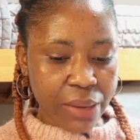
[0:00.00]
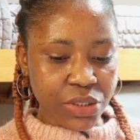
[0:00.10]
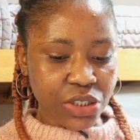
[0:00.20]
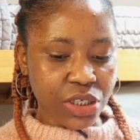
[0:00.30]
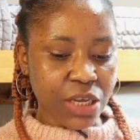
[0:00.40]
she
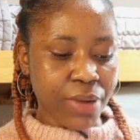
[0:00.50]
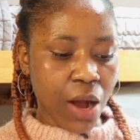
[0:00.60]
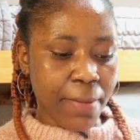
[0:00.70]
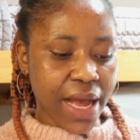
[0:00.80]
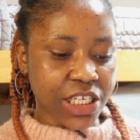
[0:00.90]
talked about
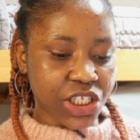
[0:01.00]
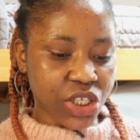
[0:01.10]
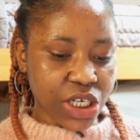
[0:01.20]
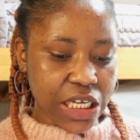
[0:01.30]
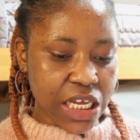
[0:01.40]
my
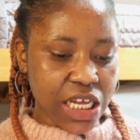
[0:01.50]
study,